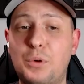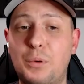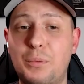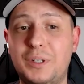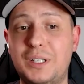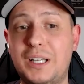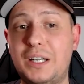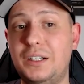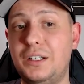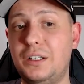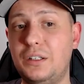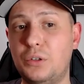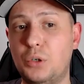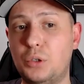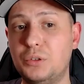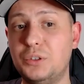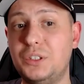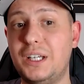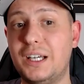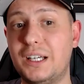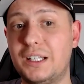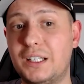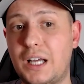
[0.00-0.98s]
moment, I didn't know
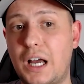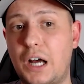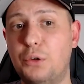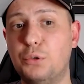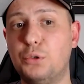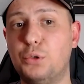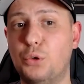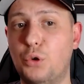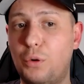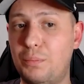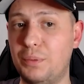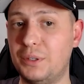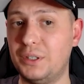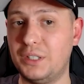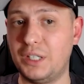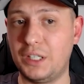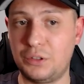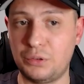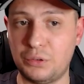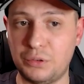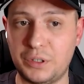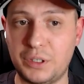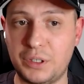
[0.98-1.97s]
yet how to open
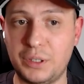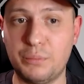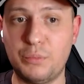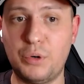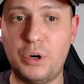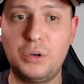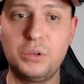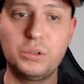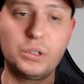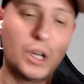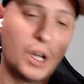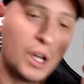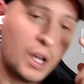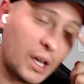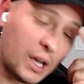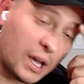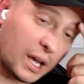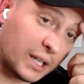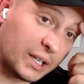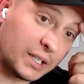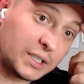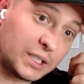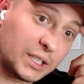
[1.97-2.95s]
that on remote.
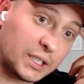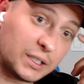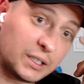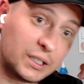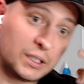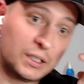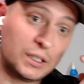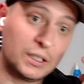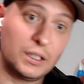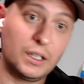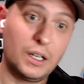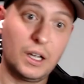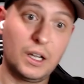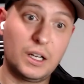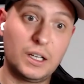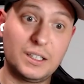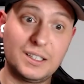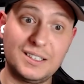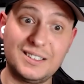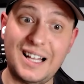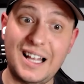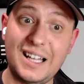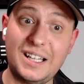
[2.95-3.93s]
And I said,
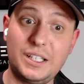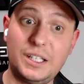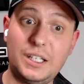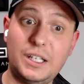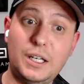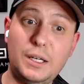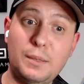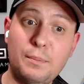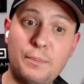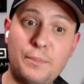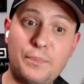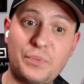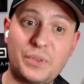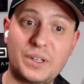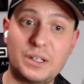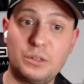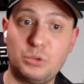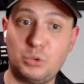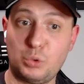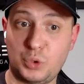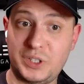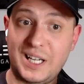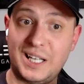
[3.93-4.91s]
let him
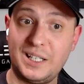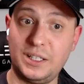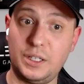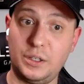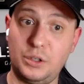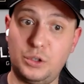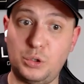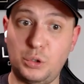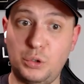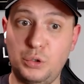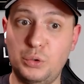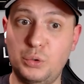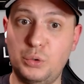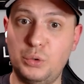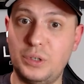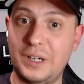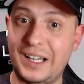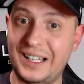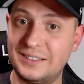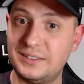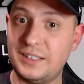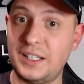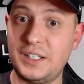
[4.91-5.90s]
to send it to you
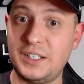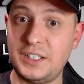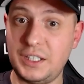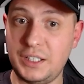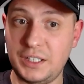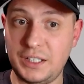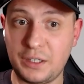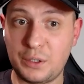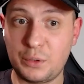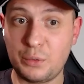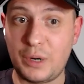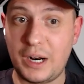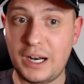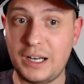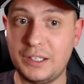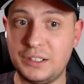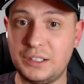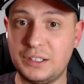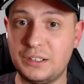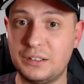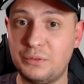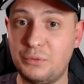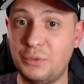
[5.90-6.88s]
and let's see the
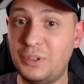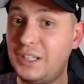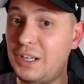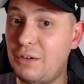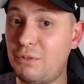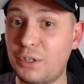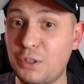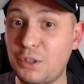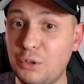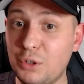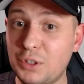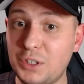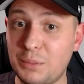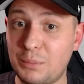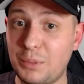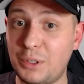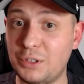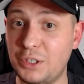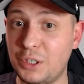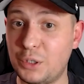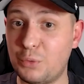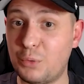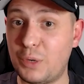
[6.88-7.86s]
quality. We never thought
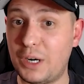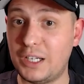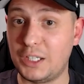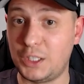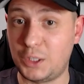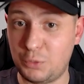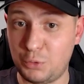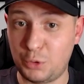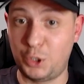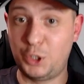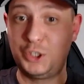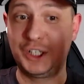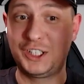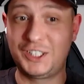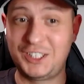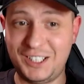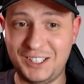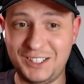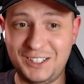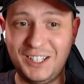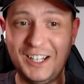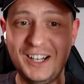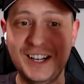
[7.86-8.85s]
about the quality. We're
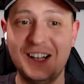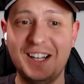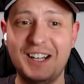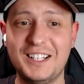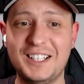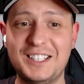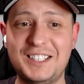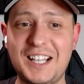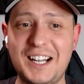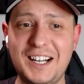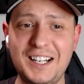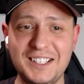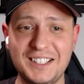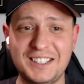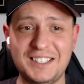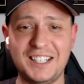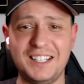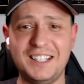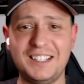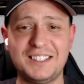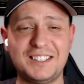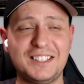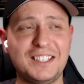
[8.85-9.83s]
just
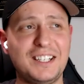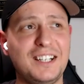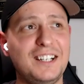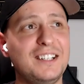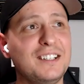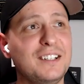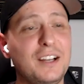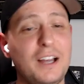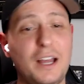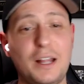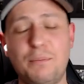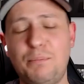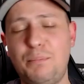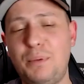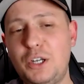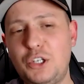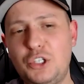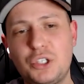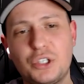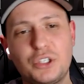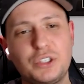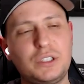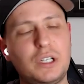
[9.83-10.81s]
selling. And
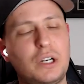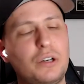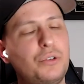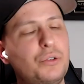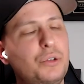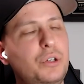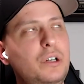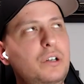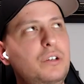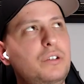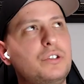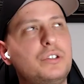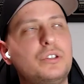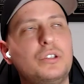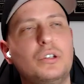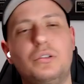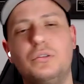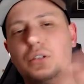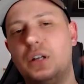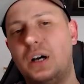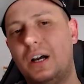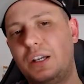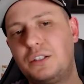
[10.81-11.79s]
pictures are really
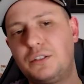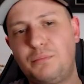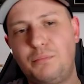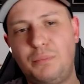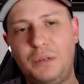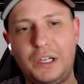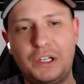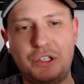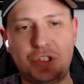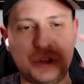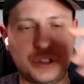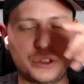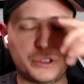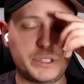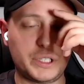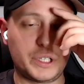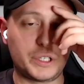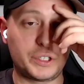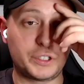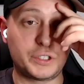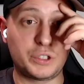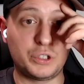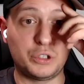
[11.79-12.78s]
so nice. Pictures
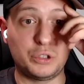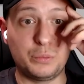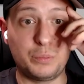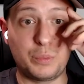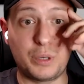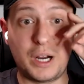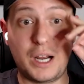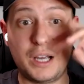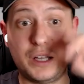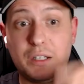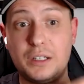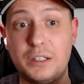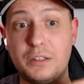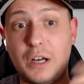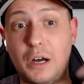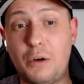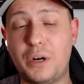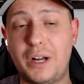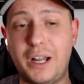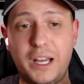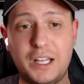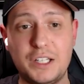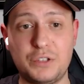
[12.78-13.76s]
are so bright.
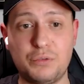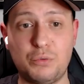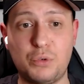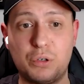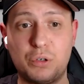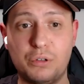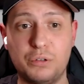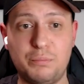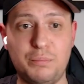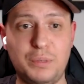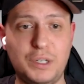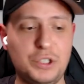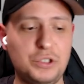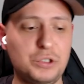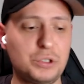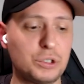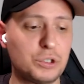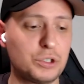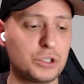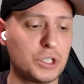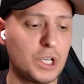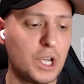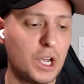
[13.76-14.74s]
Our ads were on
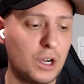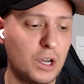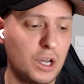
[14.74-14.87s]
pictures.